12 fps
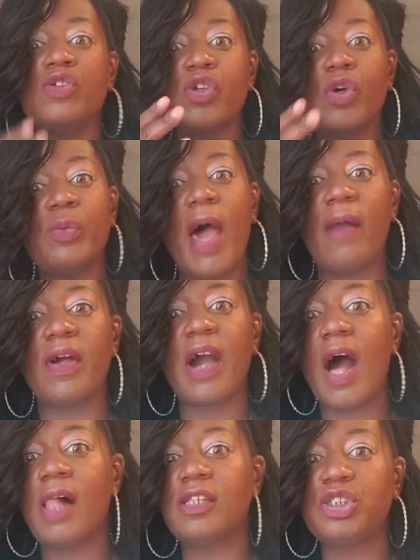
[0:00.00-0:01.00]
So now the
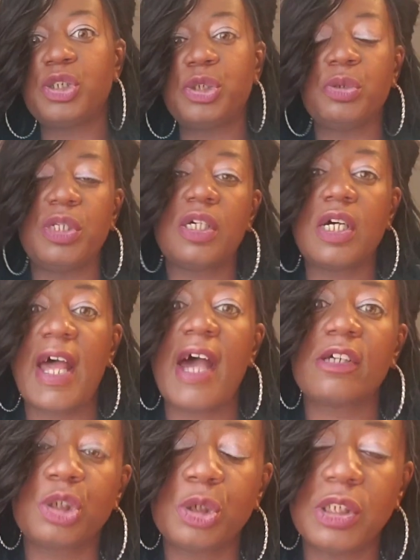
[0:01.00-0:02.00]
college student could
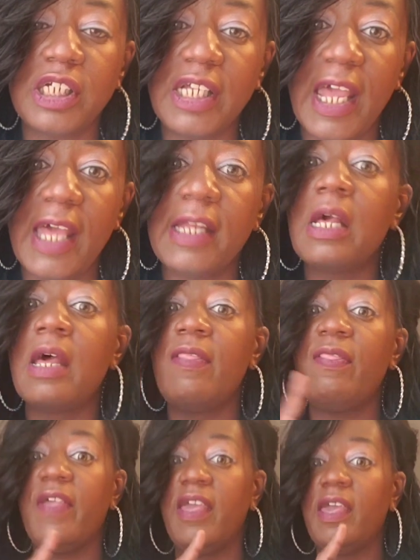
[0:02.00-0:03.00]
actually get
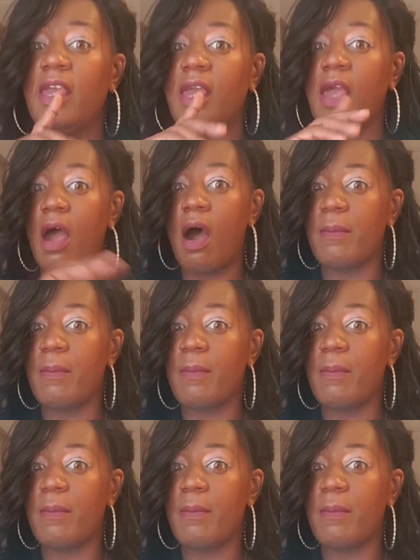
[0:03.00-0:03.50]
the,